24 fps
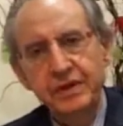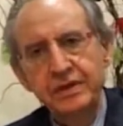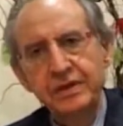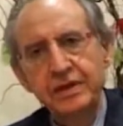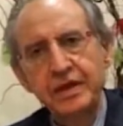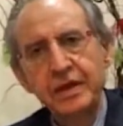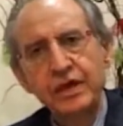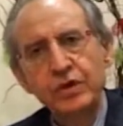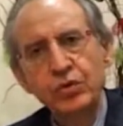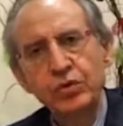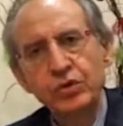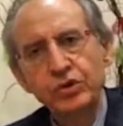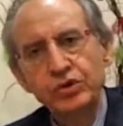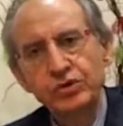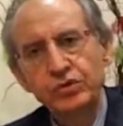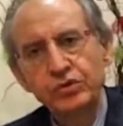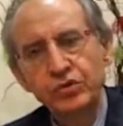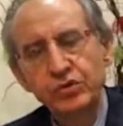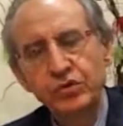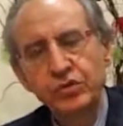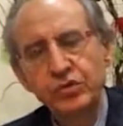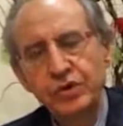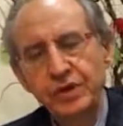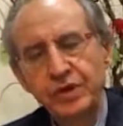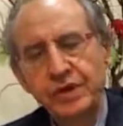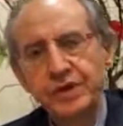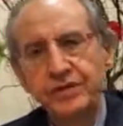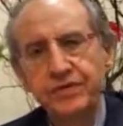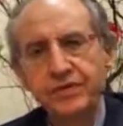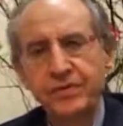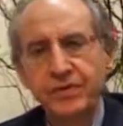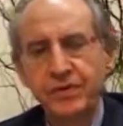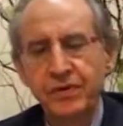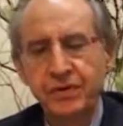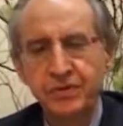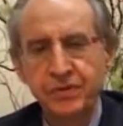there was no
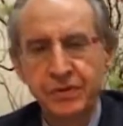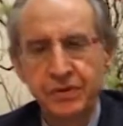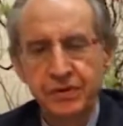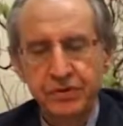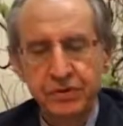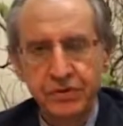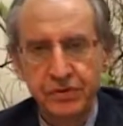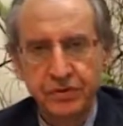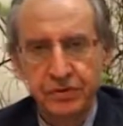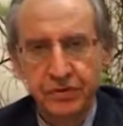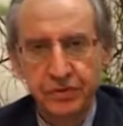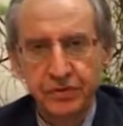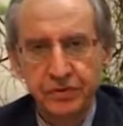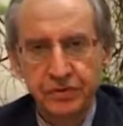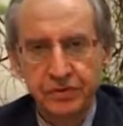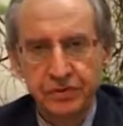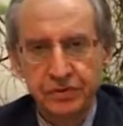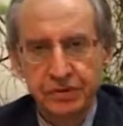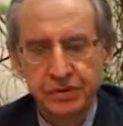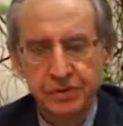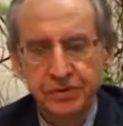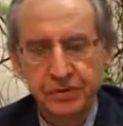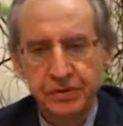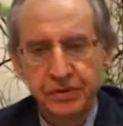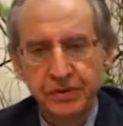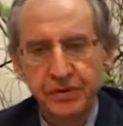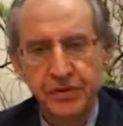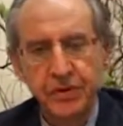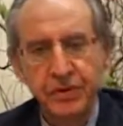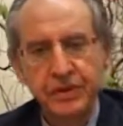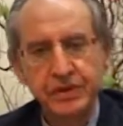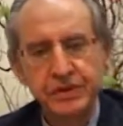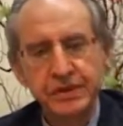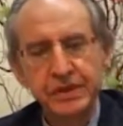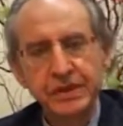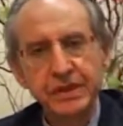need for methodology
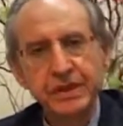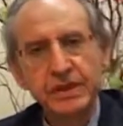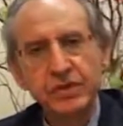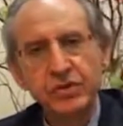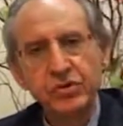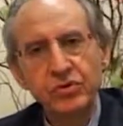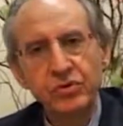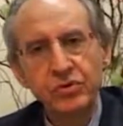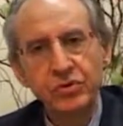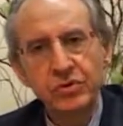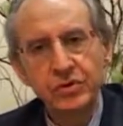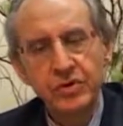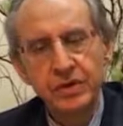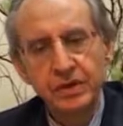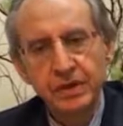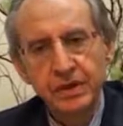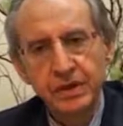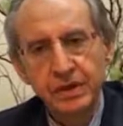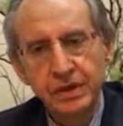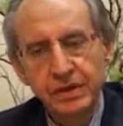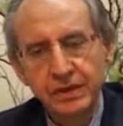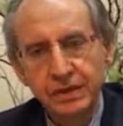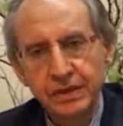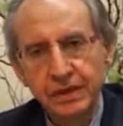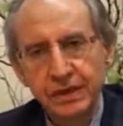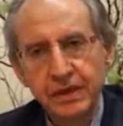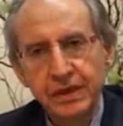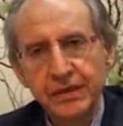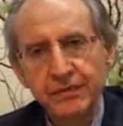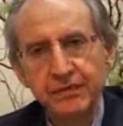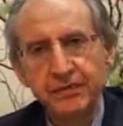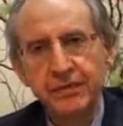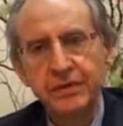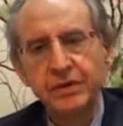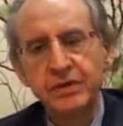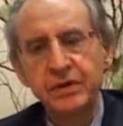because he could
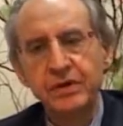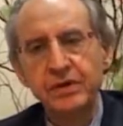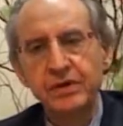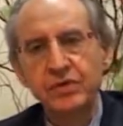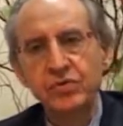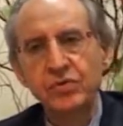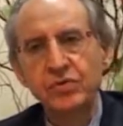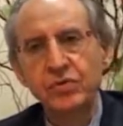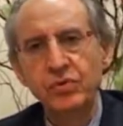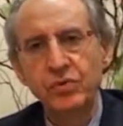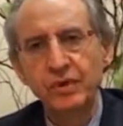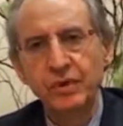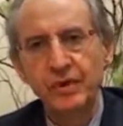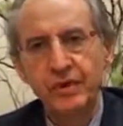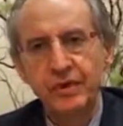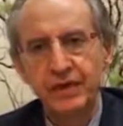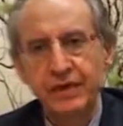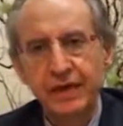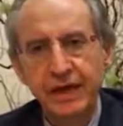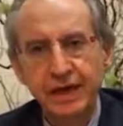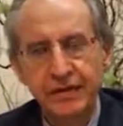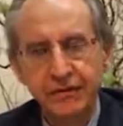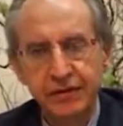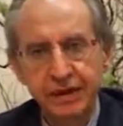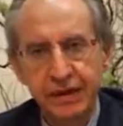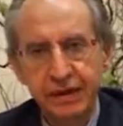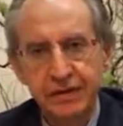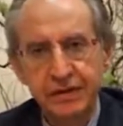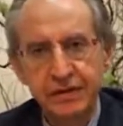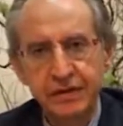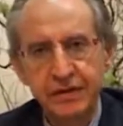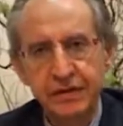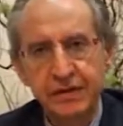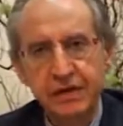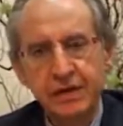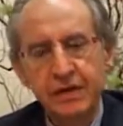deliver a ruling direct.
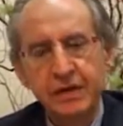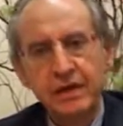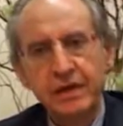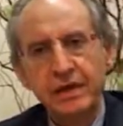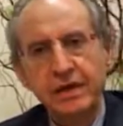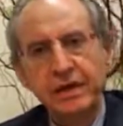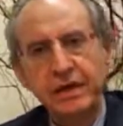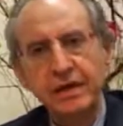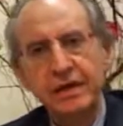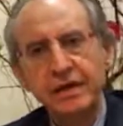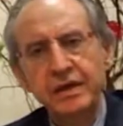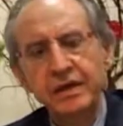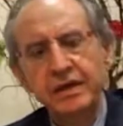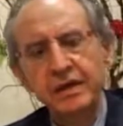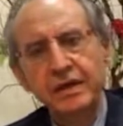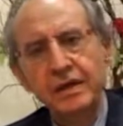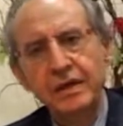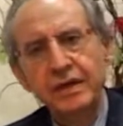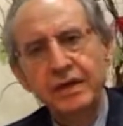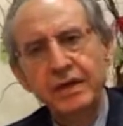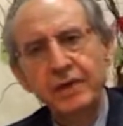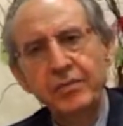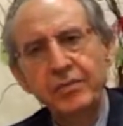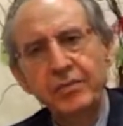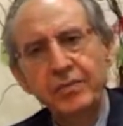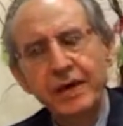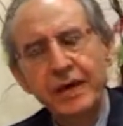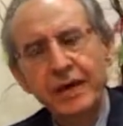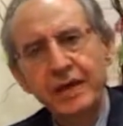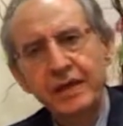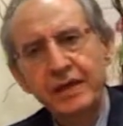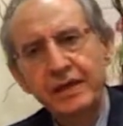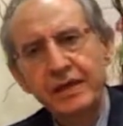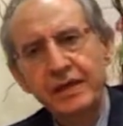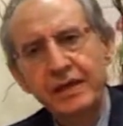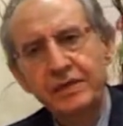And the
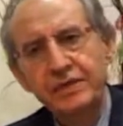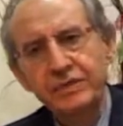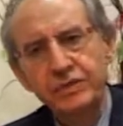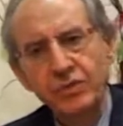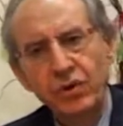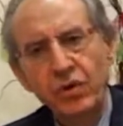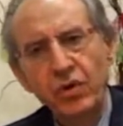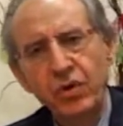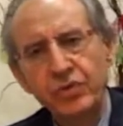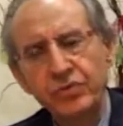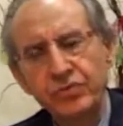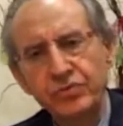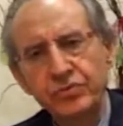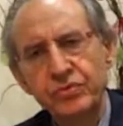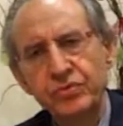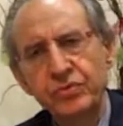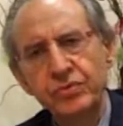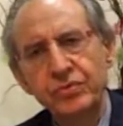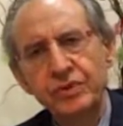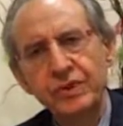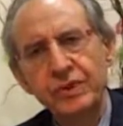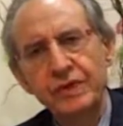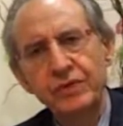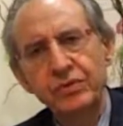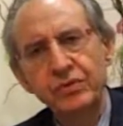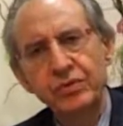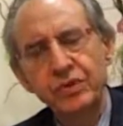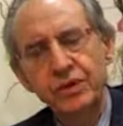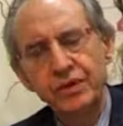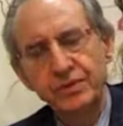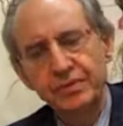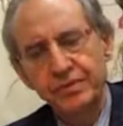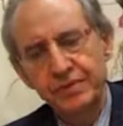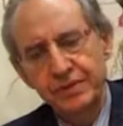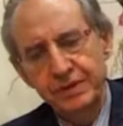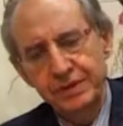companions also, they
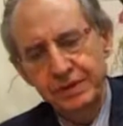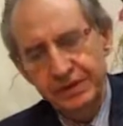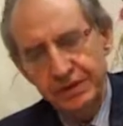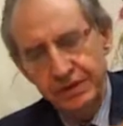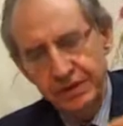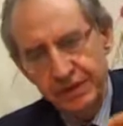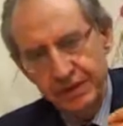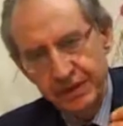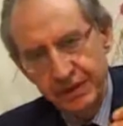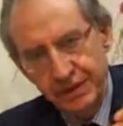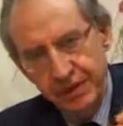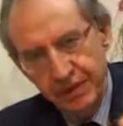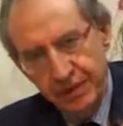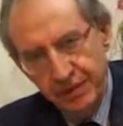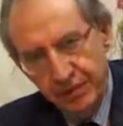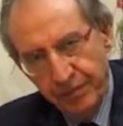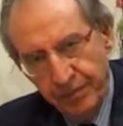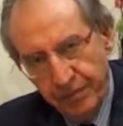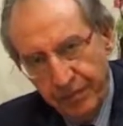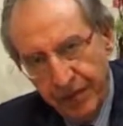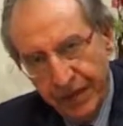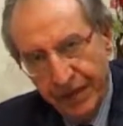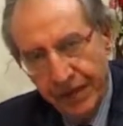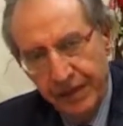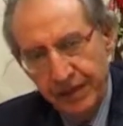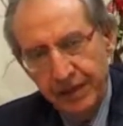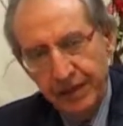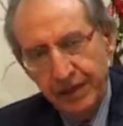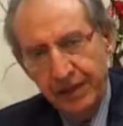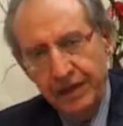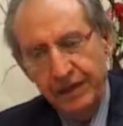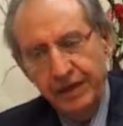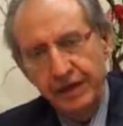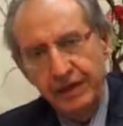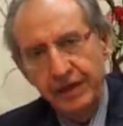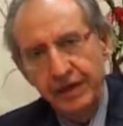were busy,
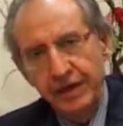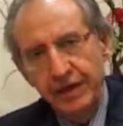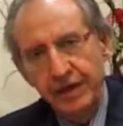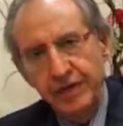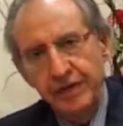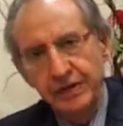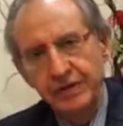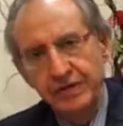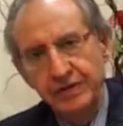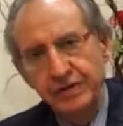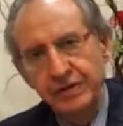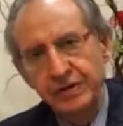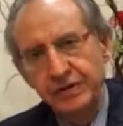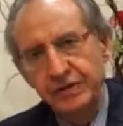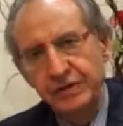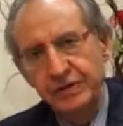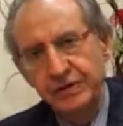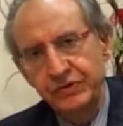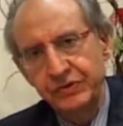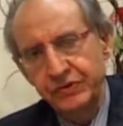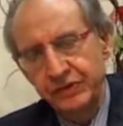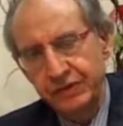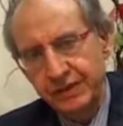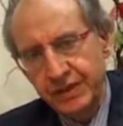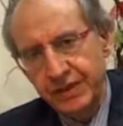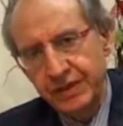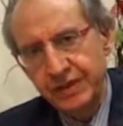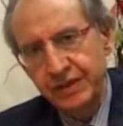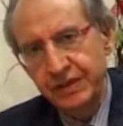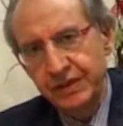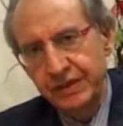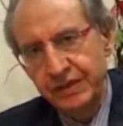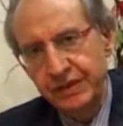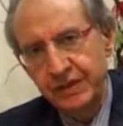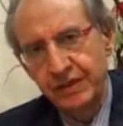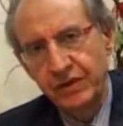mainly engaged in the
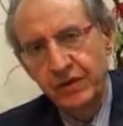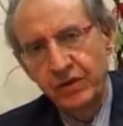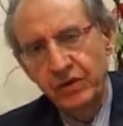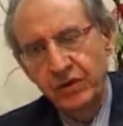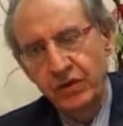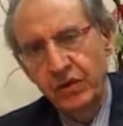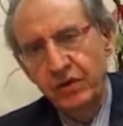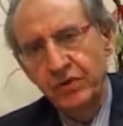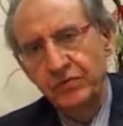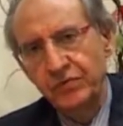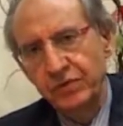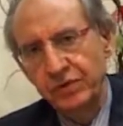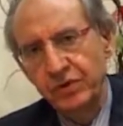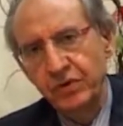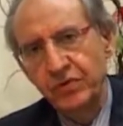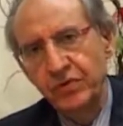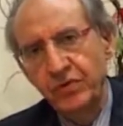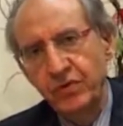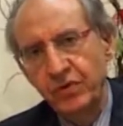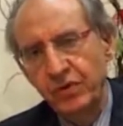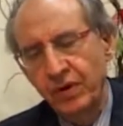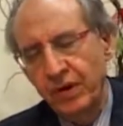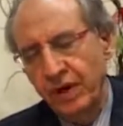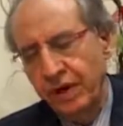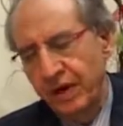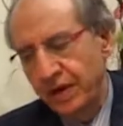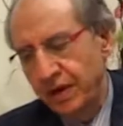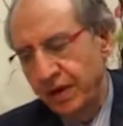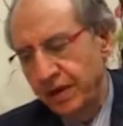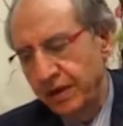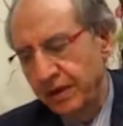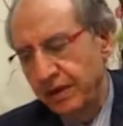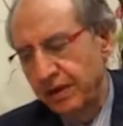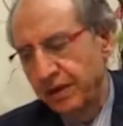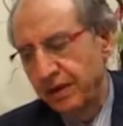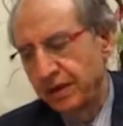study of the
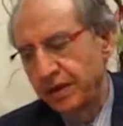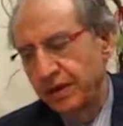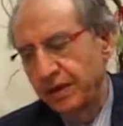Quran